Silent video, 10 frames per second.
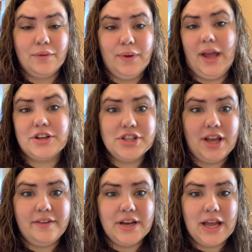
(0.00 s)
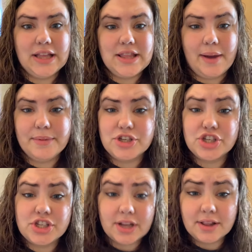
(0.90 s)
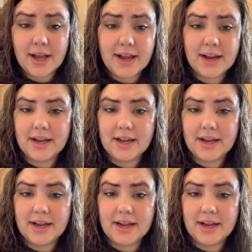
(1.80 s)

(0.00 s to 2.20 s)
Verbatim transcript: We actually haven't had that much jet lag.